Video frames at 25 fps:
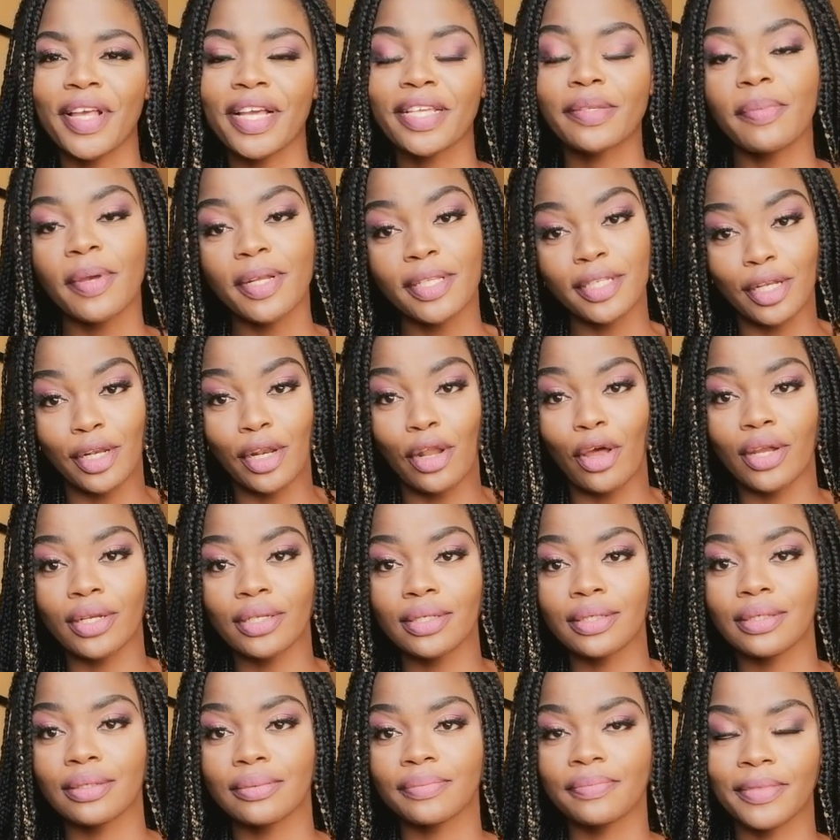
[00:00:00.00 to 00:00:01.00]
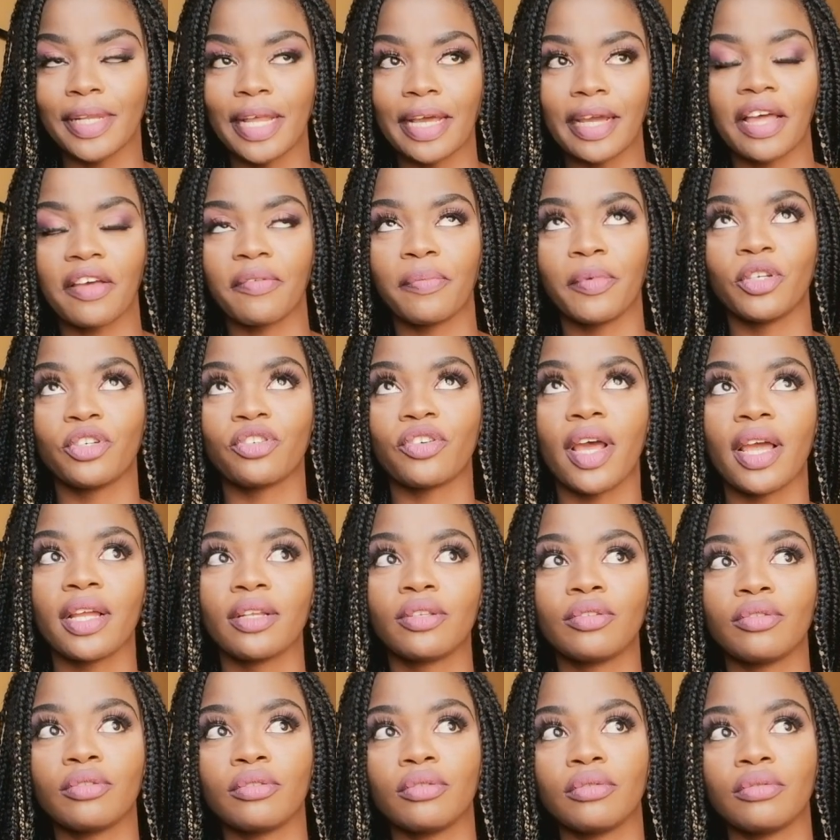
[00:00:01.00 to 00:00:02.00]
Expect a lot. Like, I've been
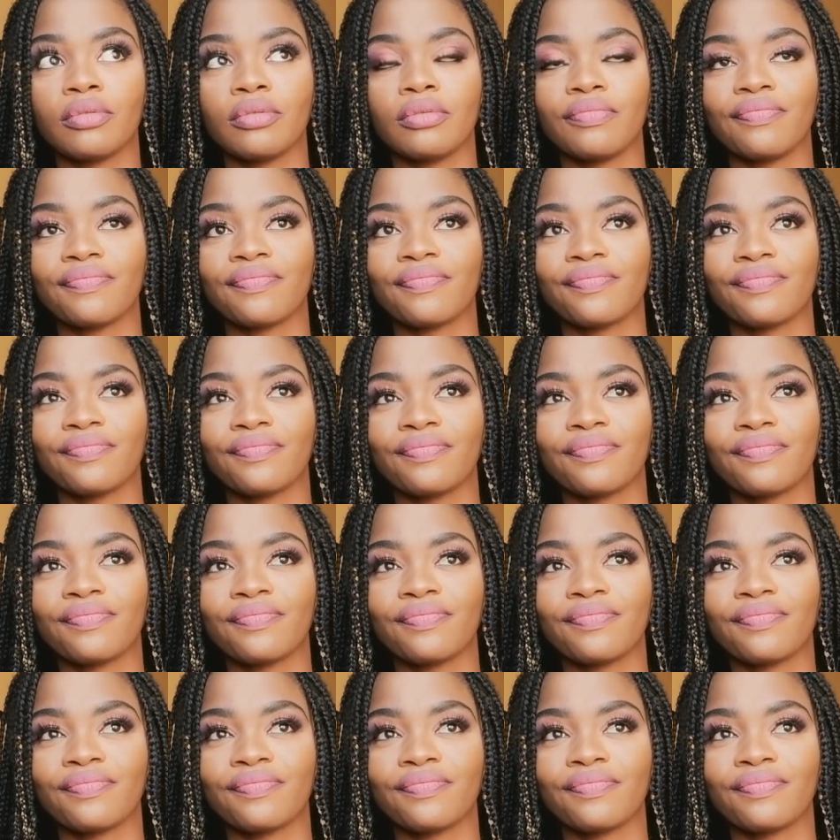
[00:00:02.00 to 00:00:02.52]
trying to...